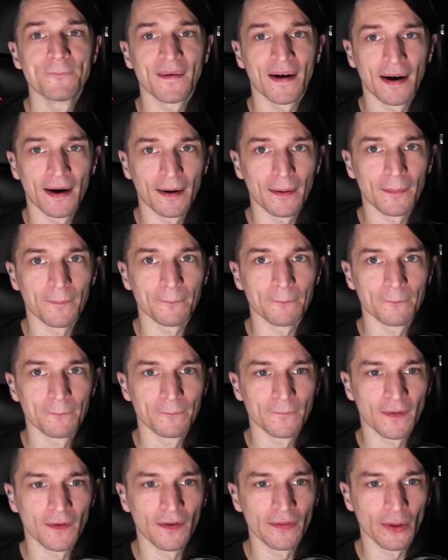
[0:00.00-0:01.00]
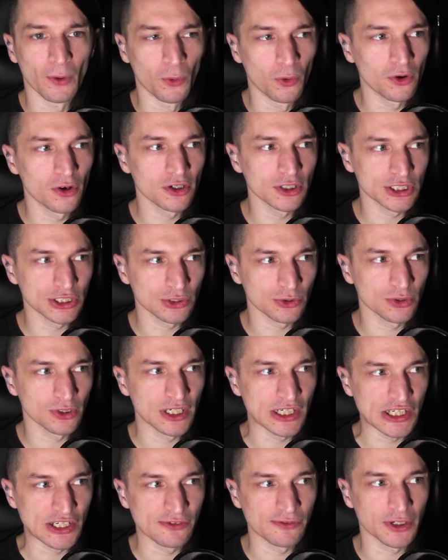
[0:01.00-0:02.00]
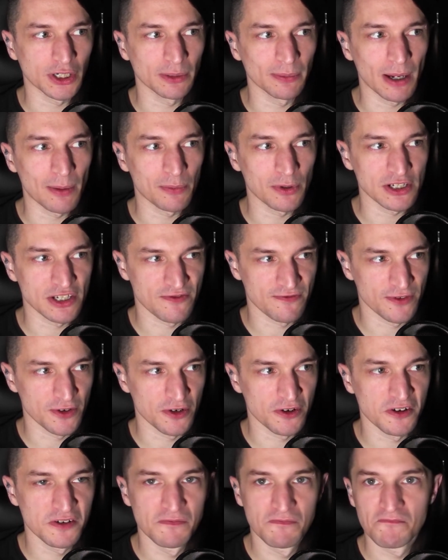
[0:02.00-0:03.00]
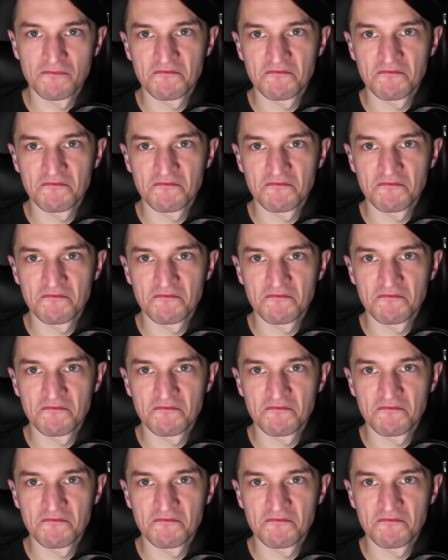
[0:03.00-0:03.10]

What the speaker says: all the horror stories you've heard about prison food,